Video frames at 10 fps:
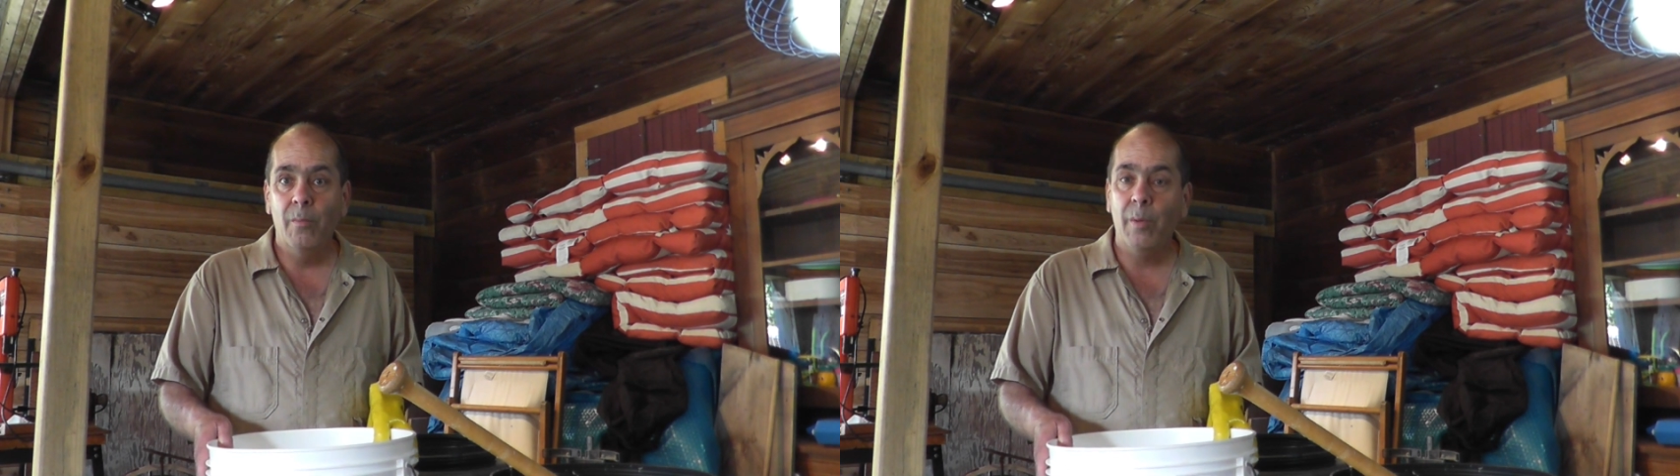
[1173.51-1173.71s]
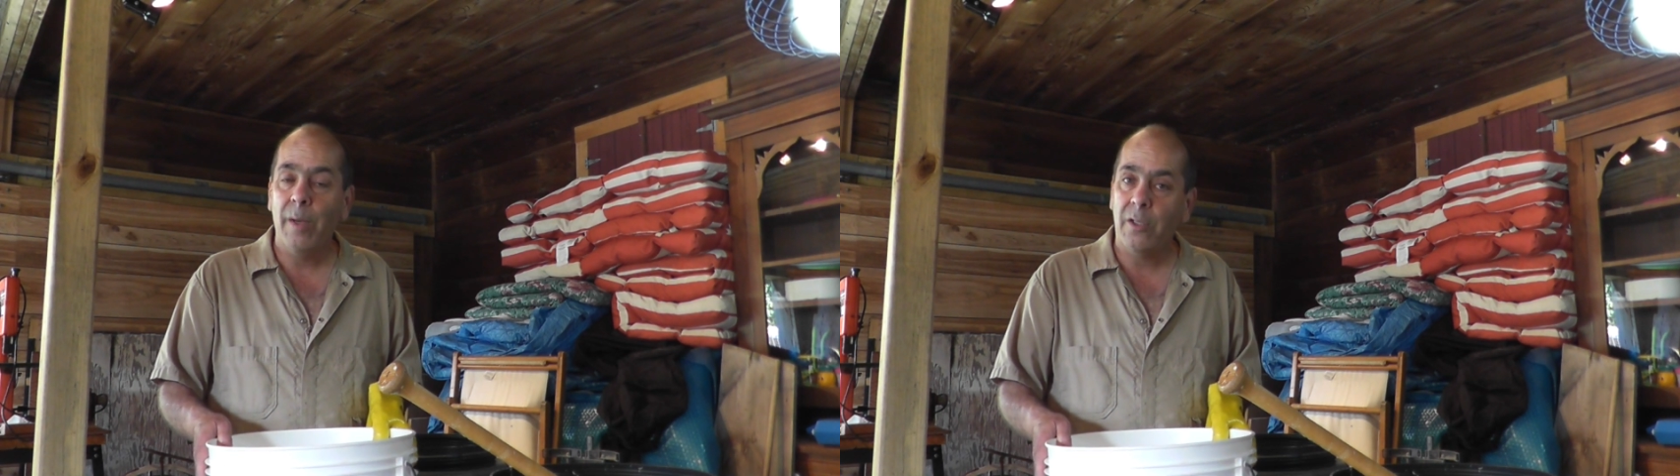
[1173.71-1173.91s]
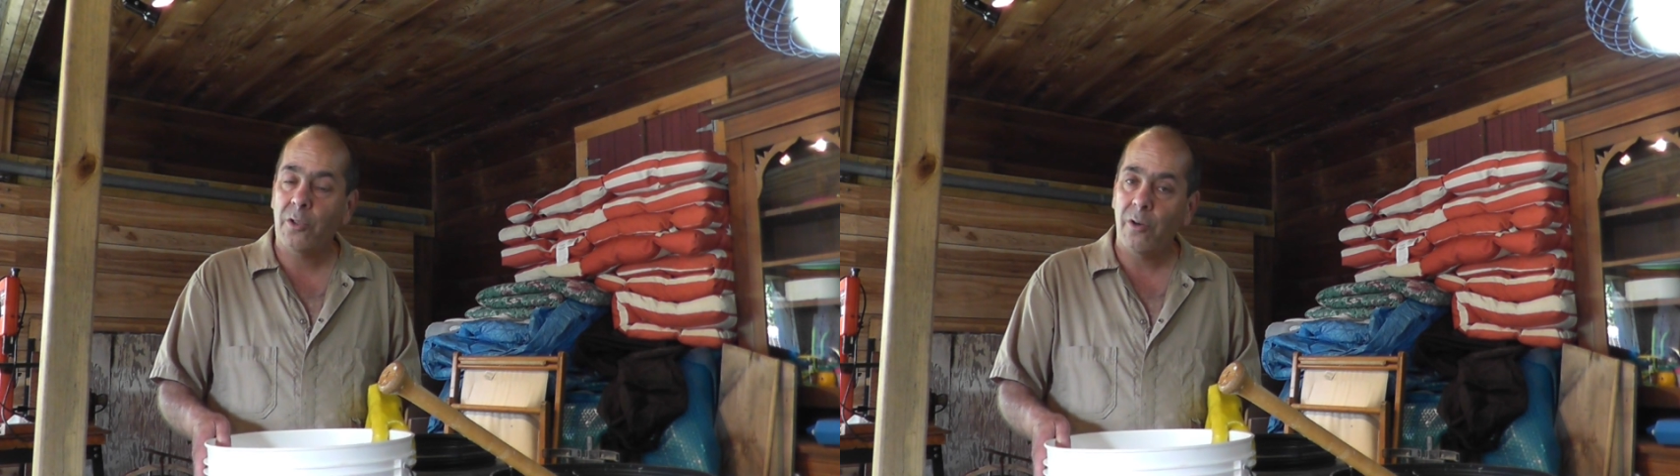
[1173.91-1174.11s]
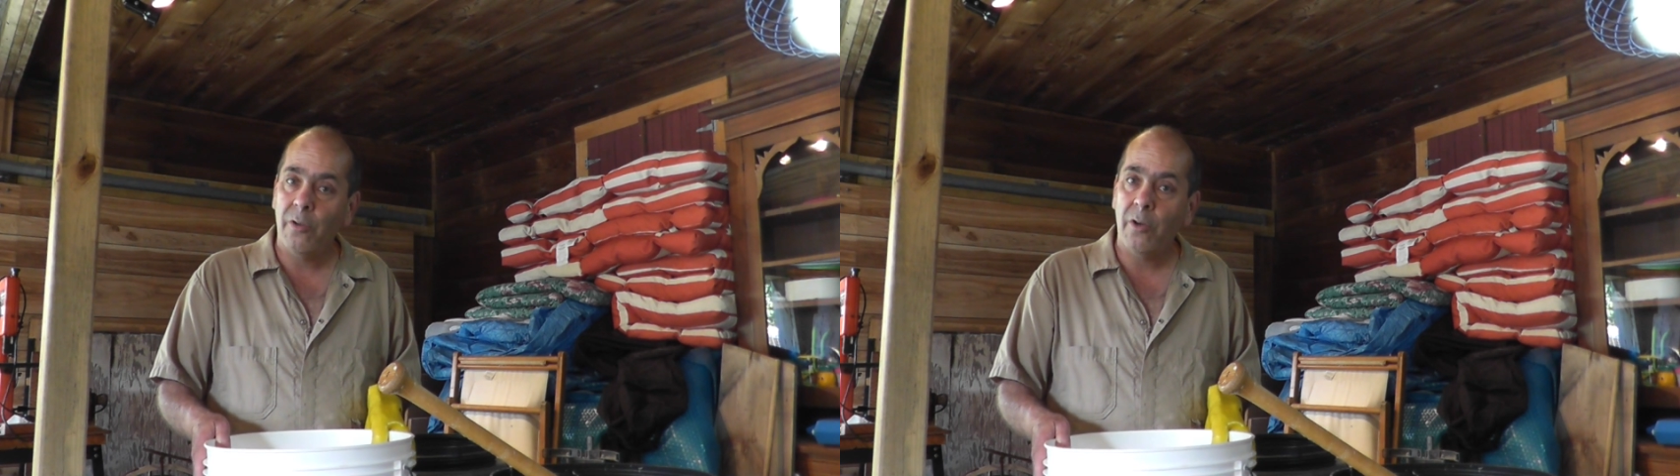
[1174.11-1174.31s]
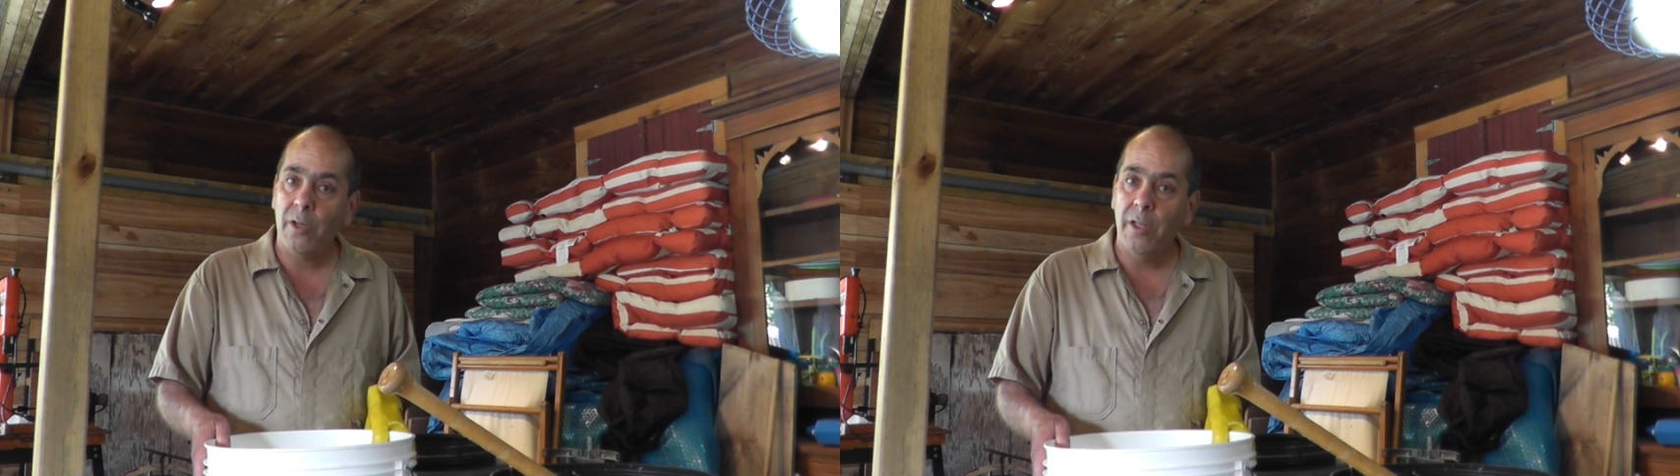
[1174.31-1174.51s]
but make
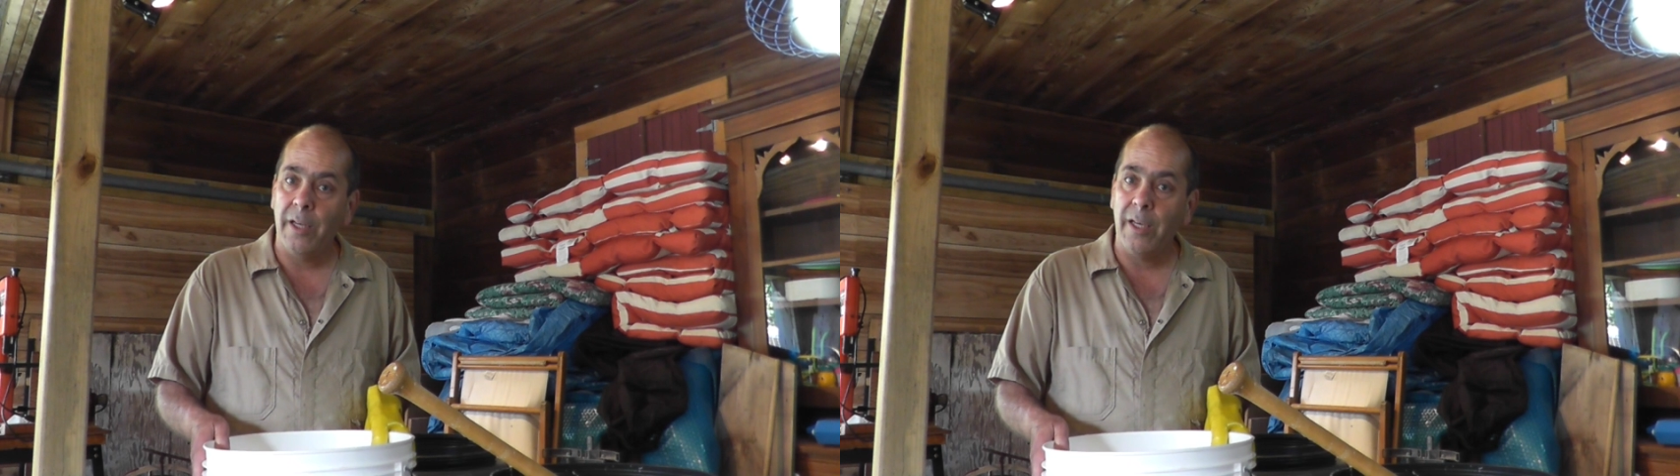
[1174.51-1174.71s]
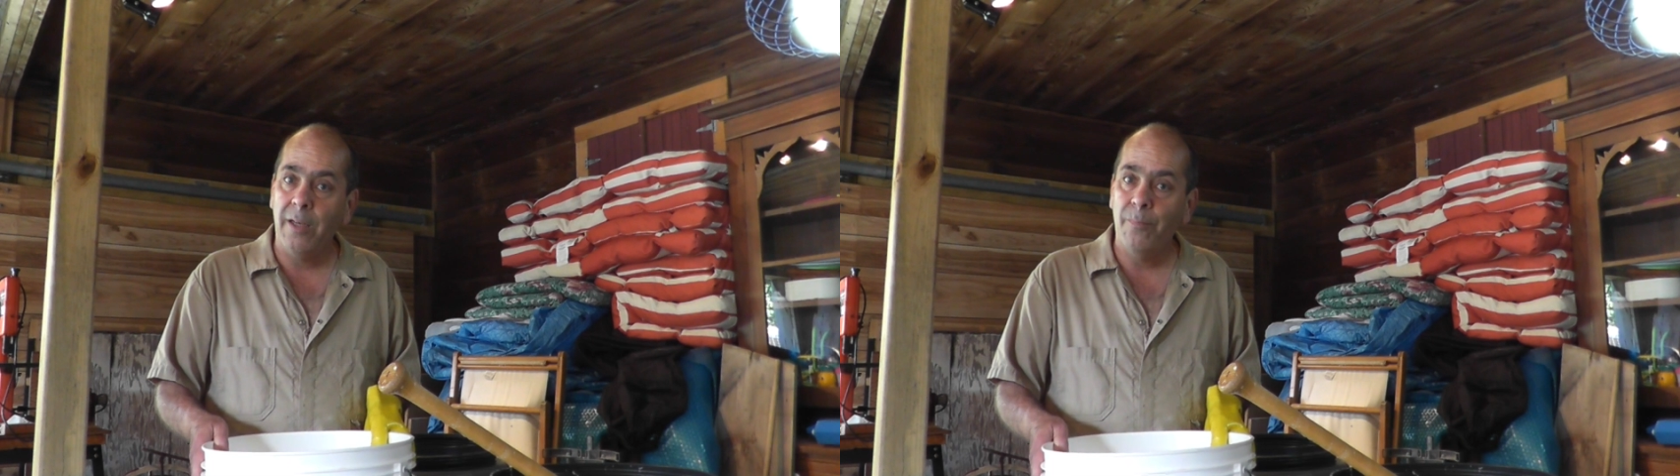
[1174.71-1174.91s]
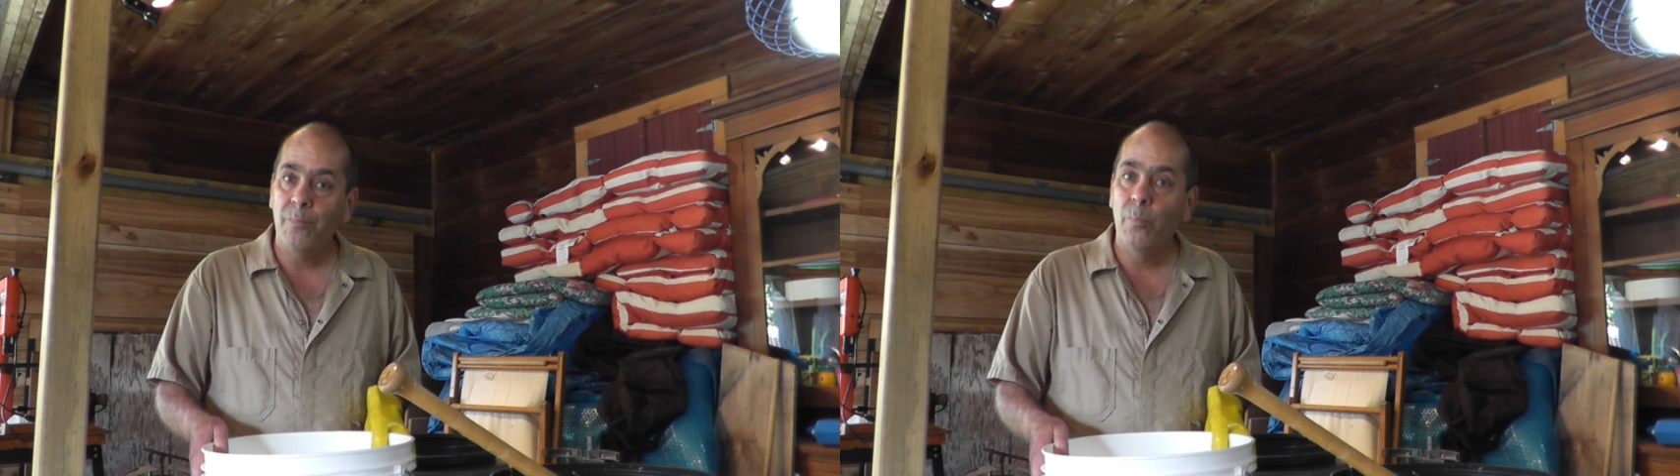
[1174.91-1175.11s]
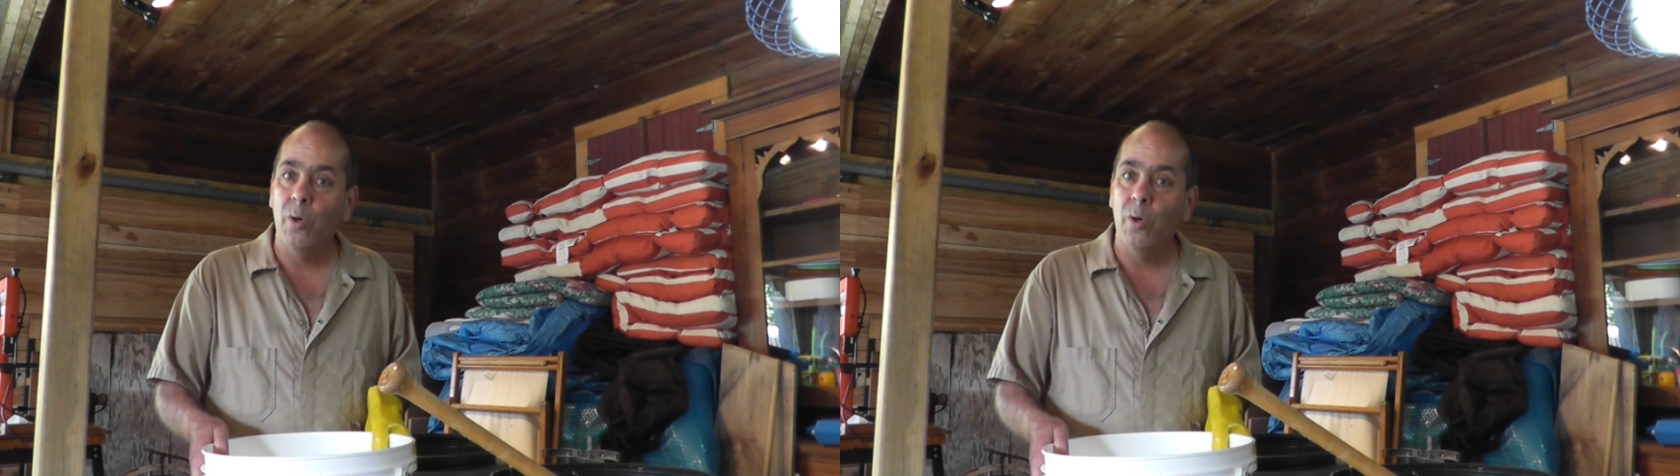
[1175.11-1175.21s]
sure they're clean,